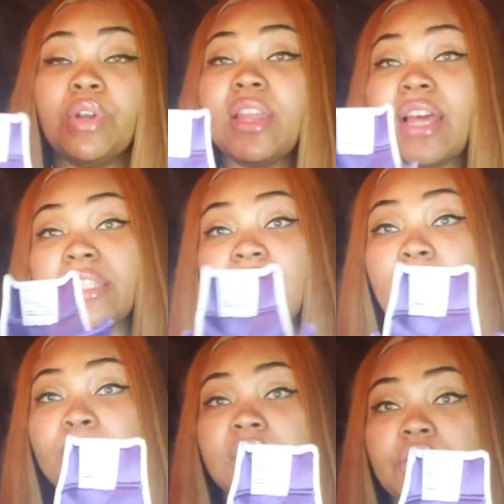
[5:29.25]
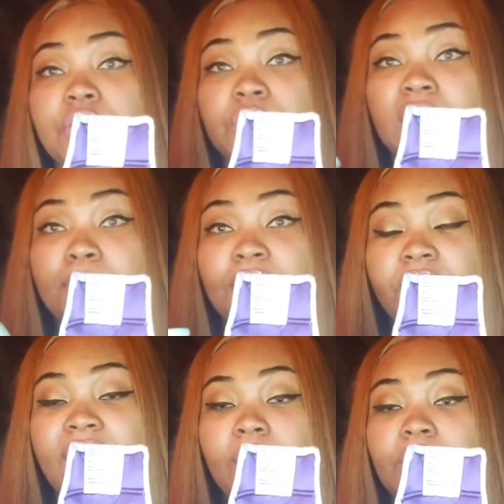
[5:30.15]
and that same material can be
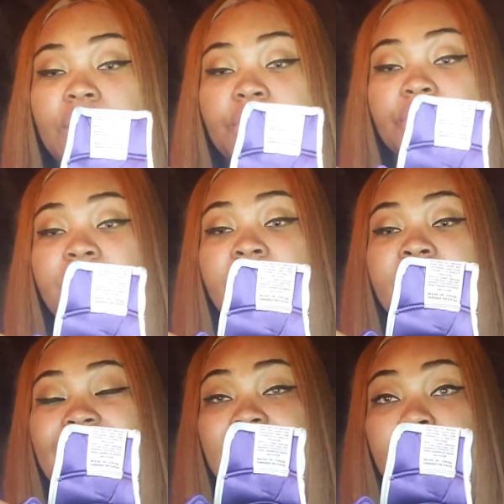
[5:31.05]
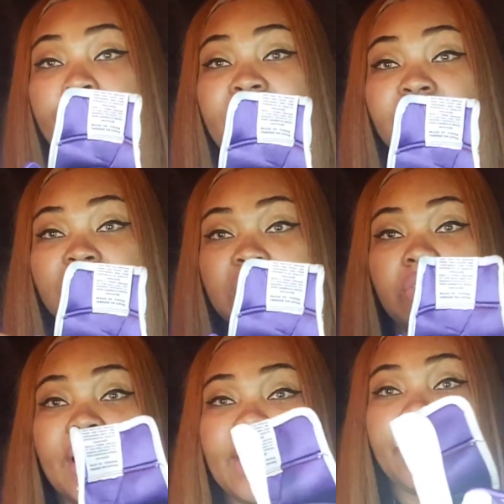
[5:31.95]
found here, especially
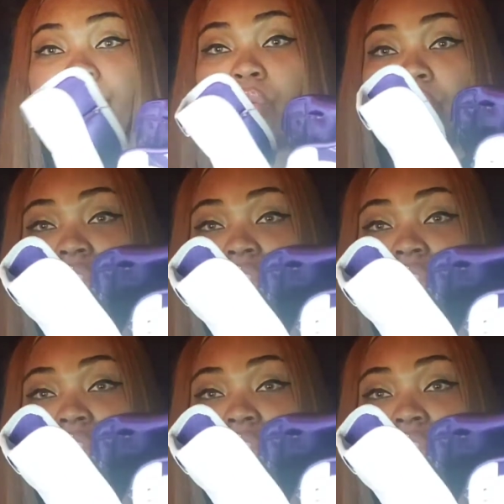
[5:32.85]
right here on the